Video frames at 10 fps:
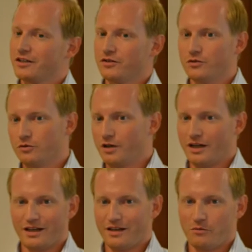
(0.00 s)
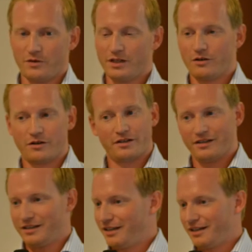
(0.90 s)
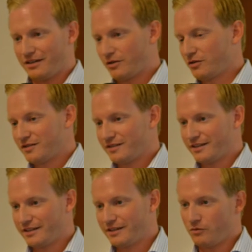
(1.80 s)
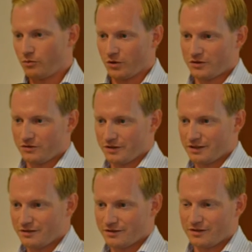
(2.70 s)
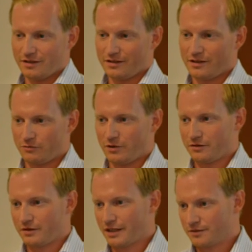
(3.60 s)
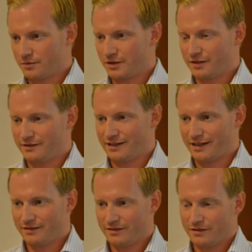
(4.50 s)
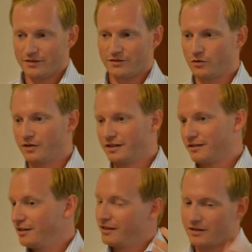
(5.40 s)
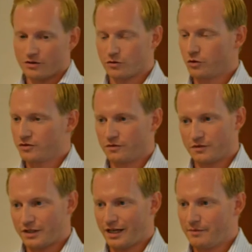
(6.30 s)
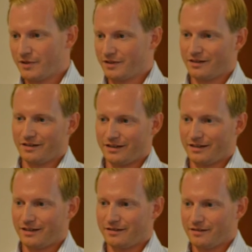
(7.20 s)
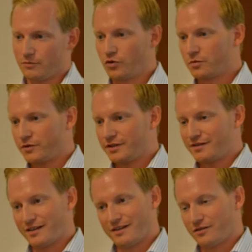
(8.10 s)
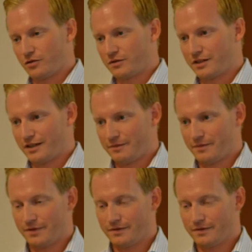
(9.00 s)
you, uh, we learn constantly what you're interested in and where your expertise lies. So it grows over time and uh, it gets more precise over time. So